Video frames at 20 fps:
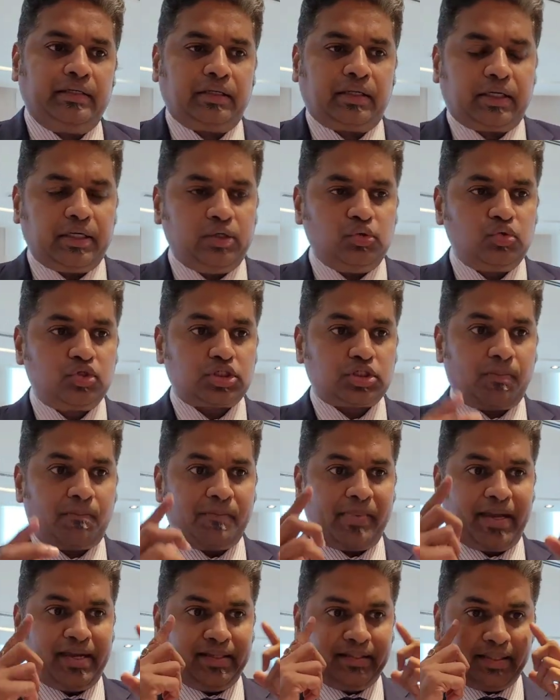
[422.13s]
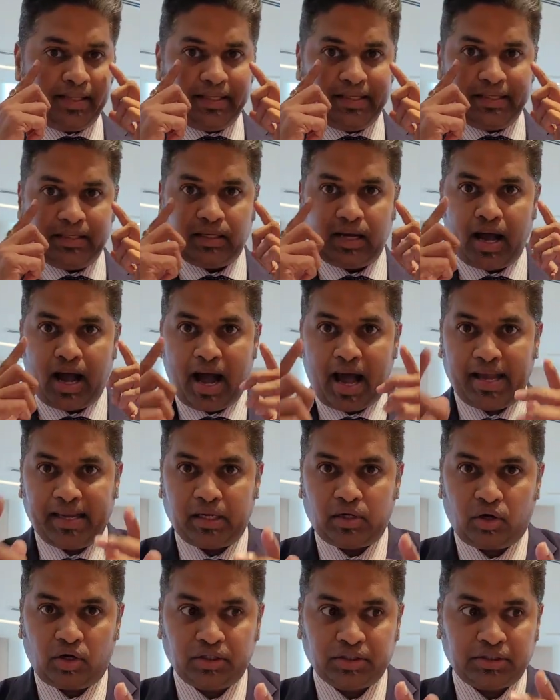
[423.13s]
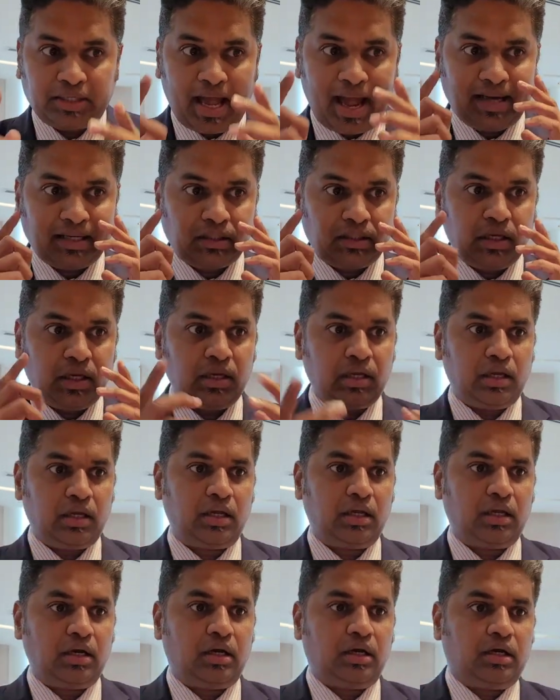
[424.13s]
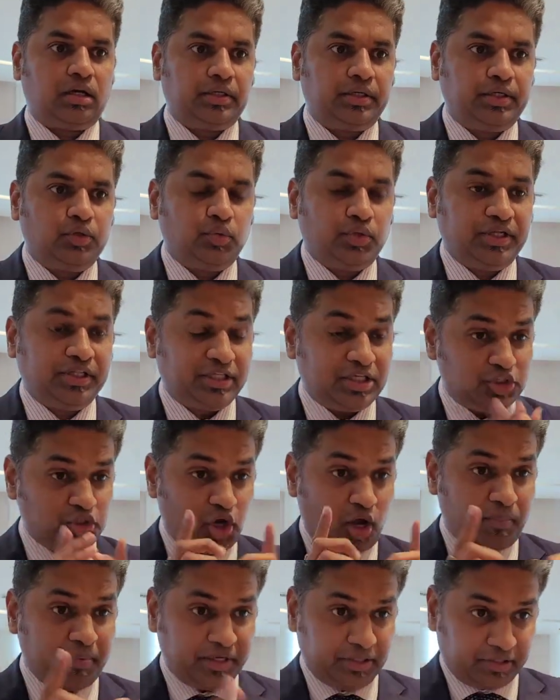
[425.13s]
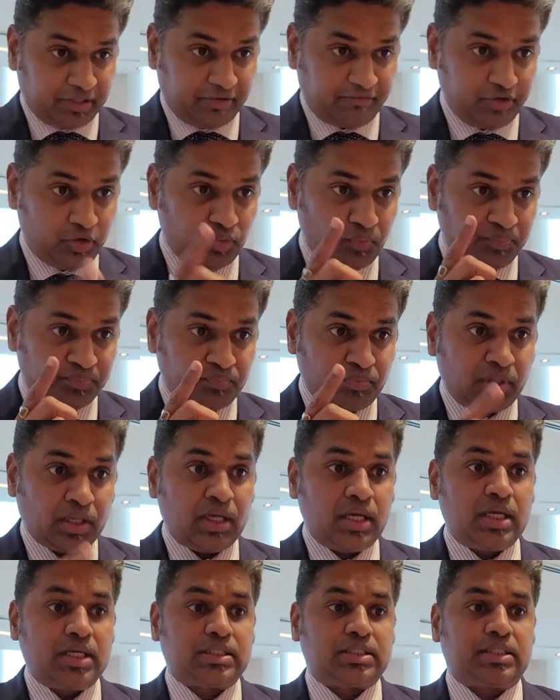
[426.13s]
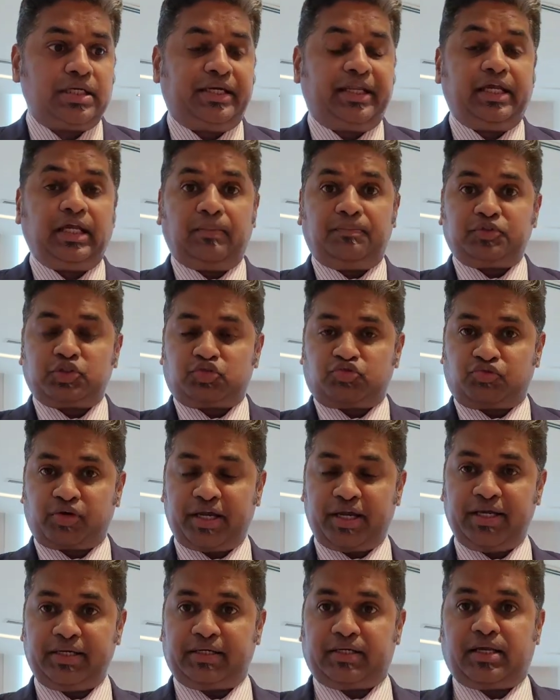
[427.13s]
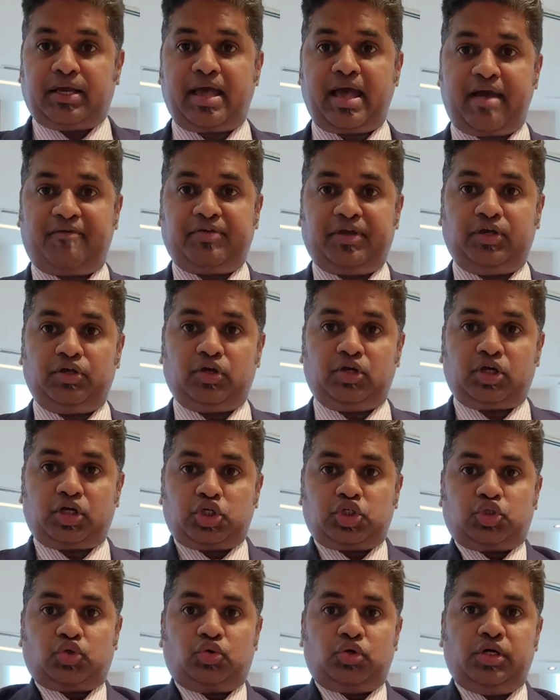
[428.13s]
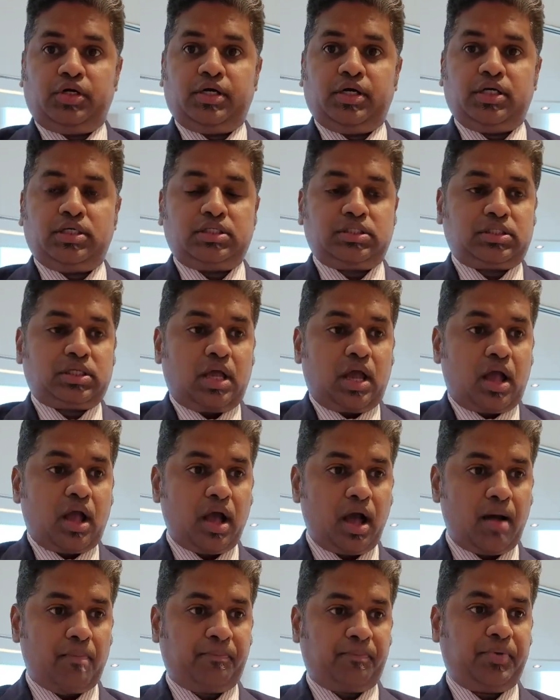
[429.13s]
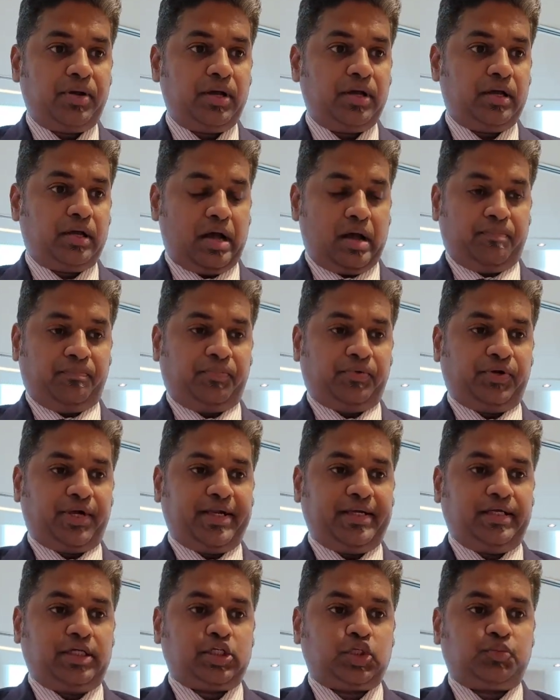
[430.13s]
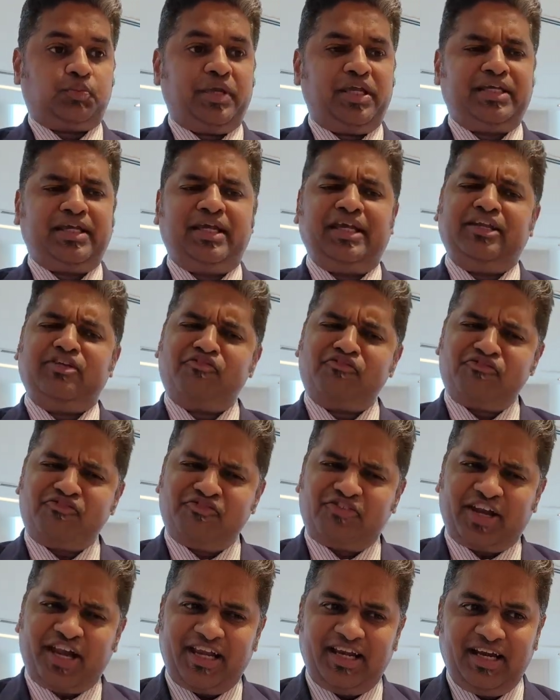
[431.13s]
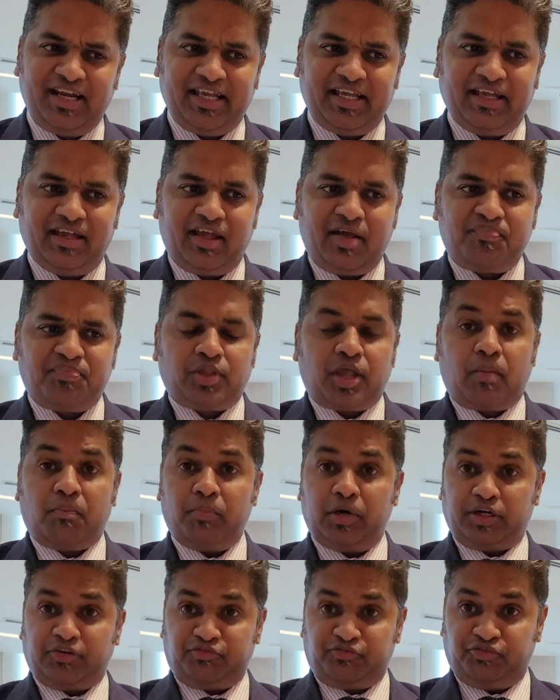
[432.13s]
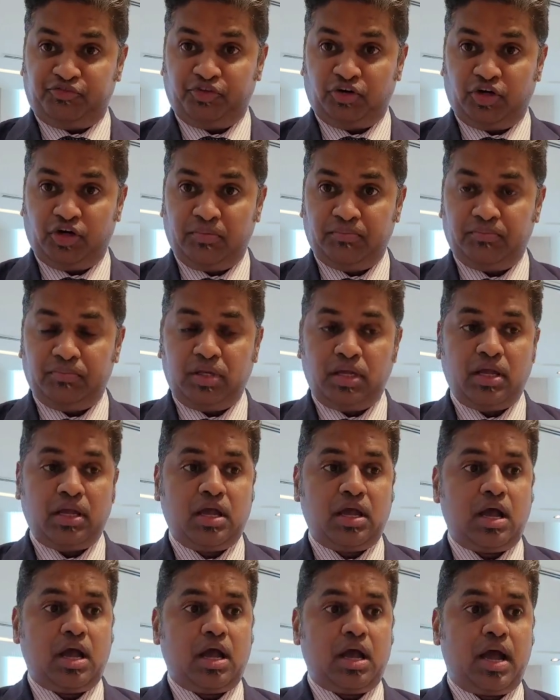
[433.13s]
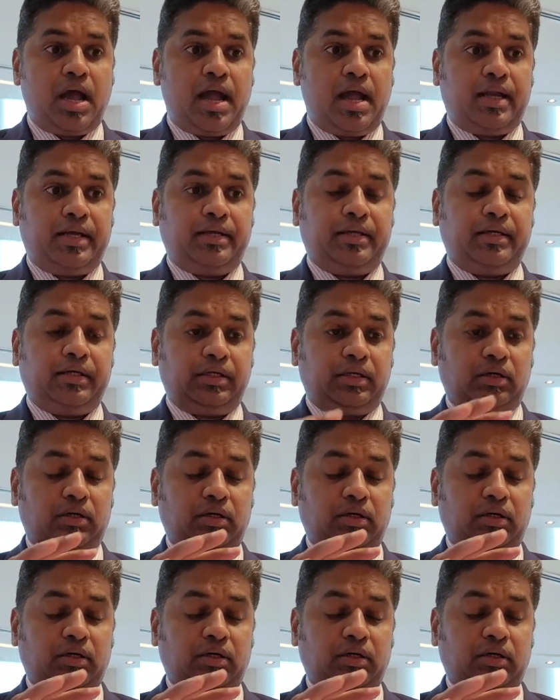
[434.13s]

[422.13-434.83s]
includes maintaining eye contact during the job interview, sitting up straight, having your shoulders upright, speaking in a friendly but firm and